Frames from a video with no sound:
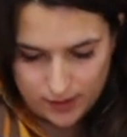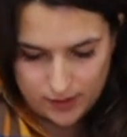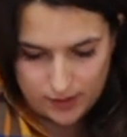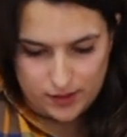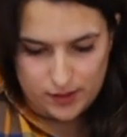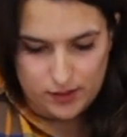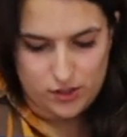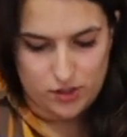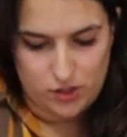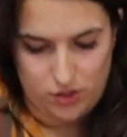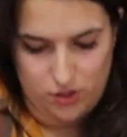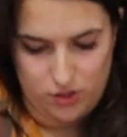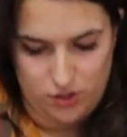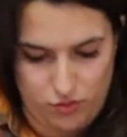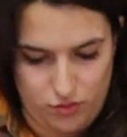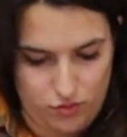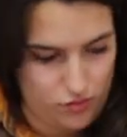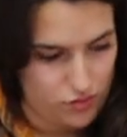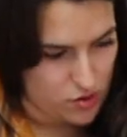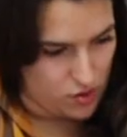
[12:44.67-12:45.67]
let's just
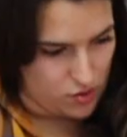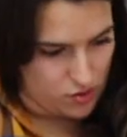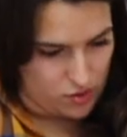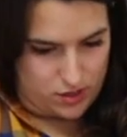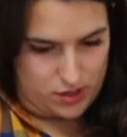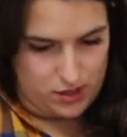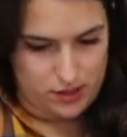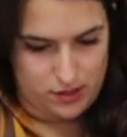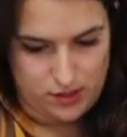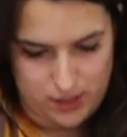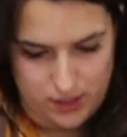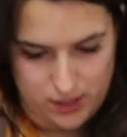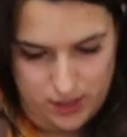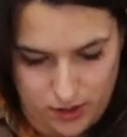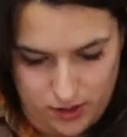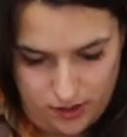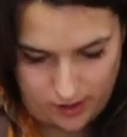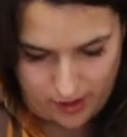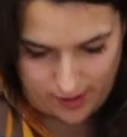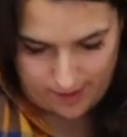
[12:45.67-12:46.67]
roll this
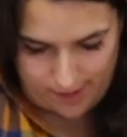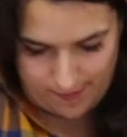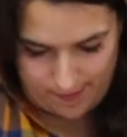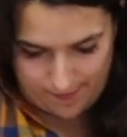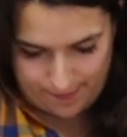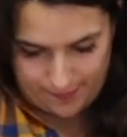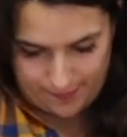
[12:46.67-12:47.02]
sucker out.